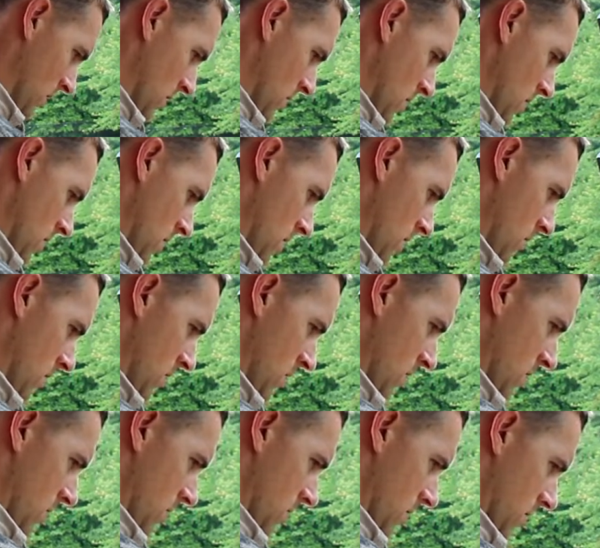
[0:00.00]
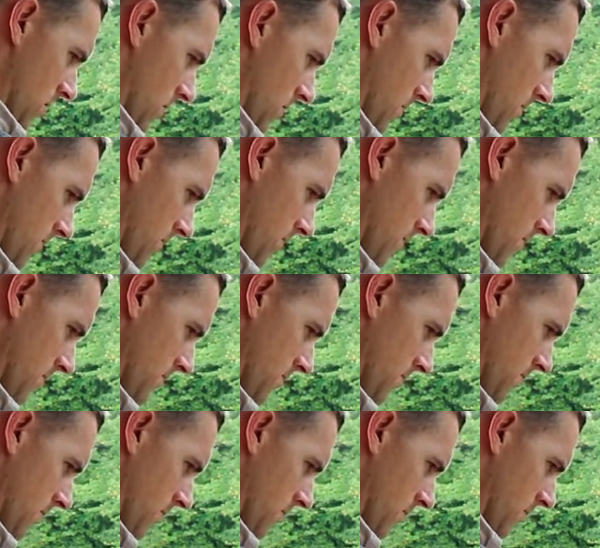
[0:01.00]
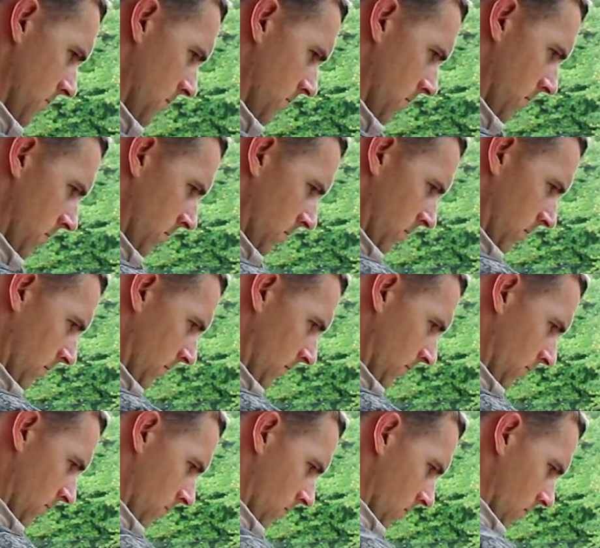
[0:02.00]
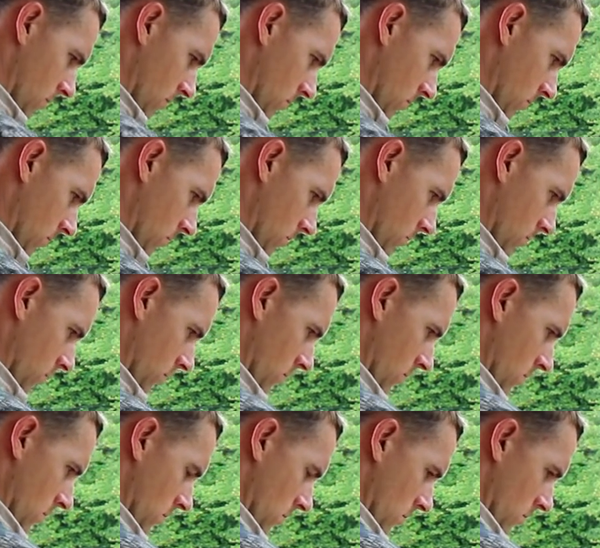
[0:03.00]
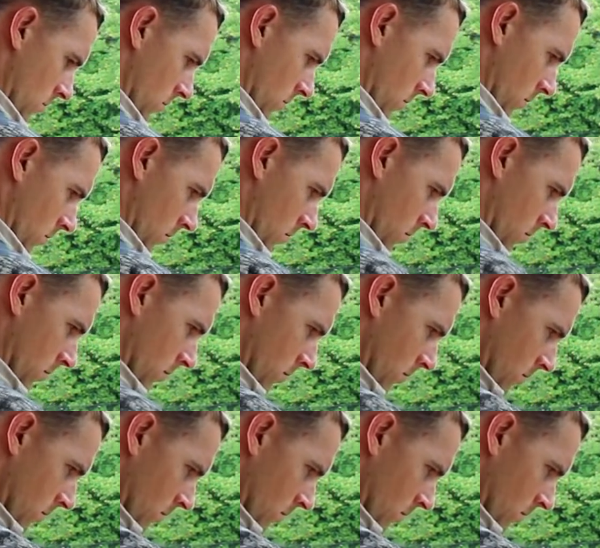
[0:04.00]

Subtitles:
No one is speaking in this clip.